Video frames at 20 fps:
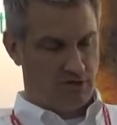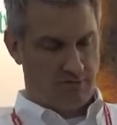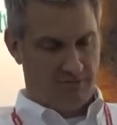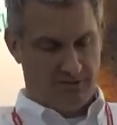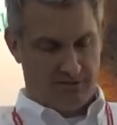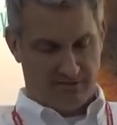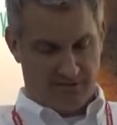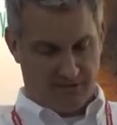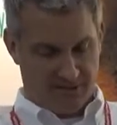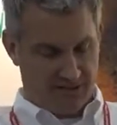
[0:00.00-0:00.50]
Give
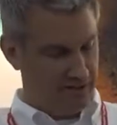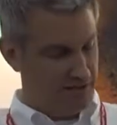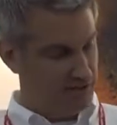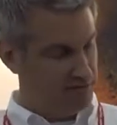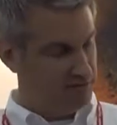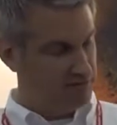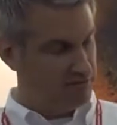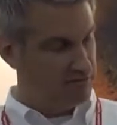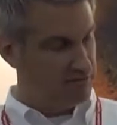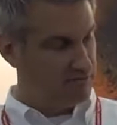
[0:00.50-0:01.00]
me a second
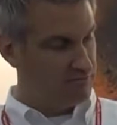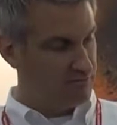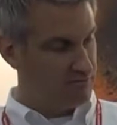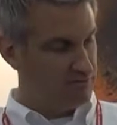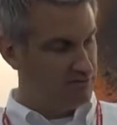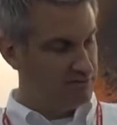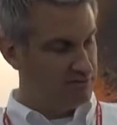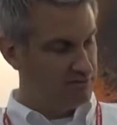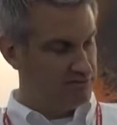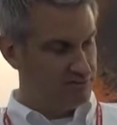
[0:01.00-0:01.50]
here
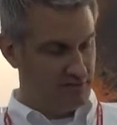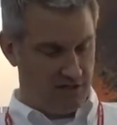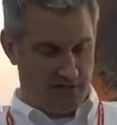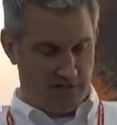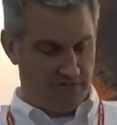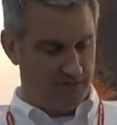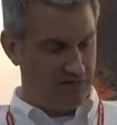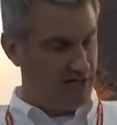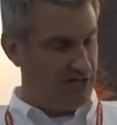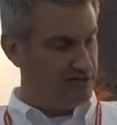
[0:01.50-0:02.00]
for this
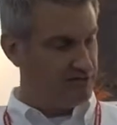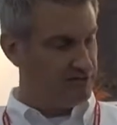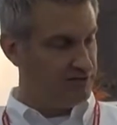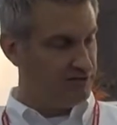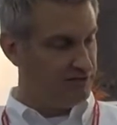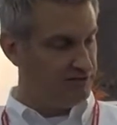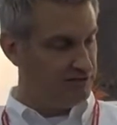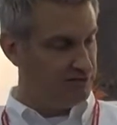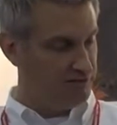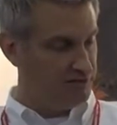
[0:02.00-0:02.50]
flash
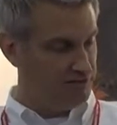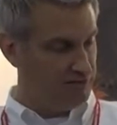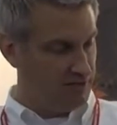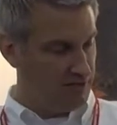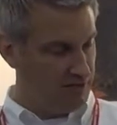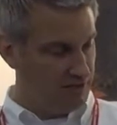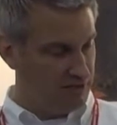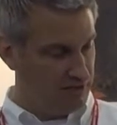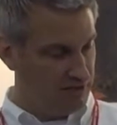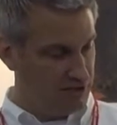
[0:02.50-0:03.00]
here
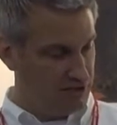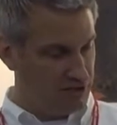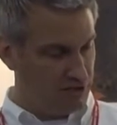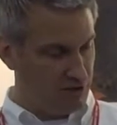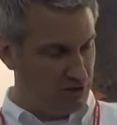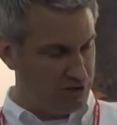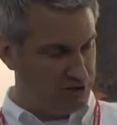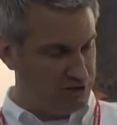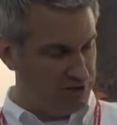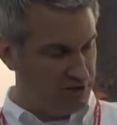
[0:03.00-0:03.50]
to
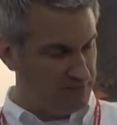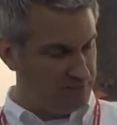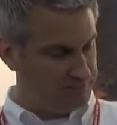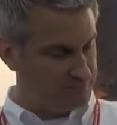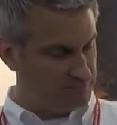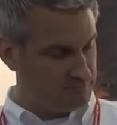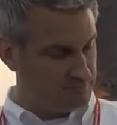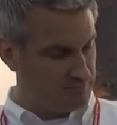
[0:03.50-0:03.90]
charge up.